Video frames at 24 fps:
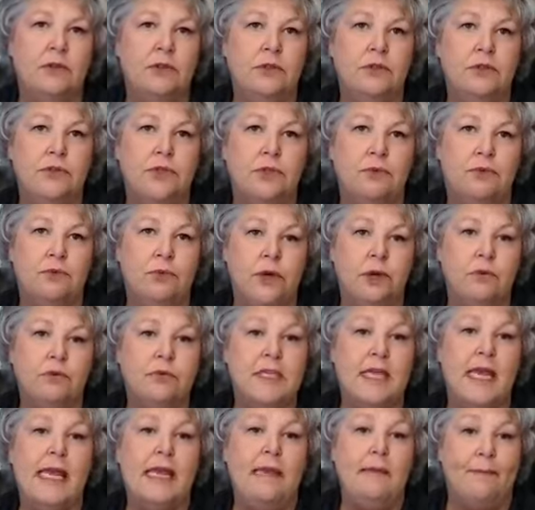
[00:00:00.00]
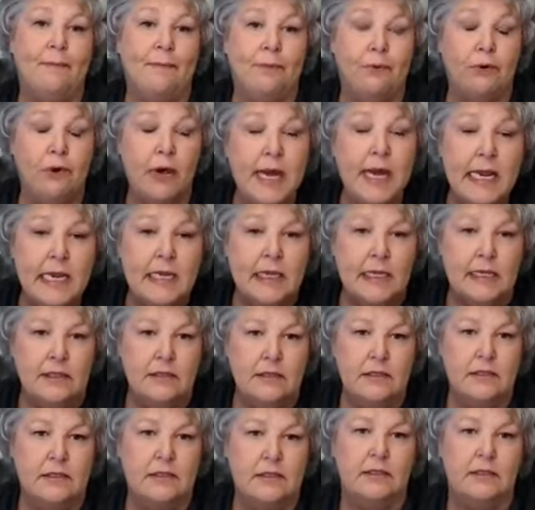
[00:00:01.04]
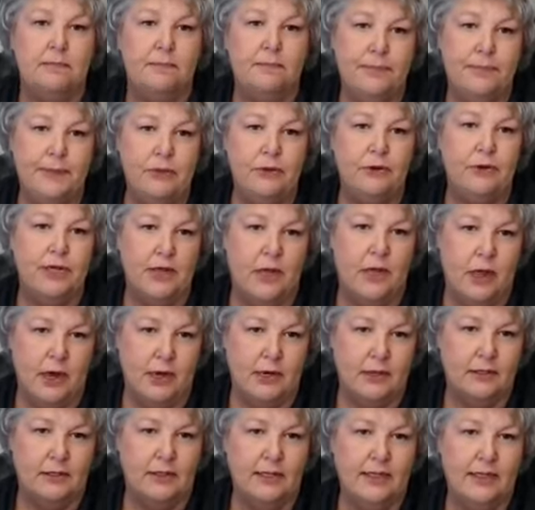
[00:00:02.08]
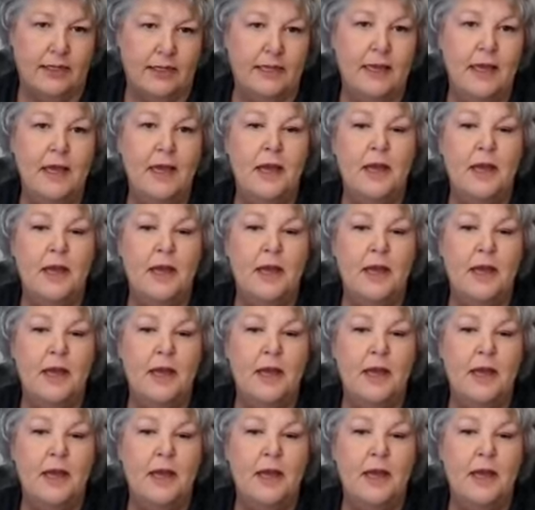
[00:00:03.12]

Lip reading: to rotate brands periodically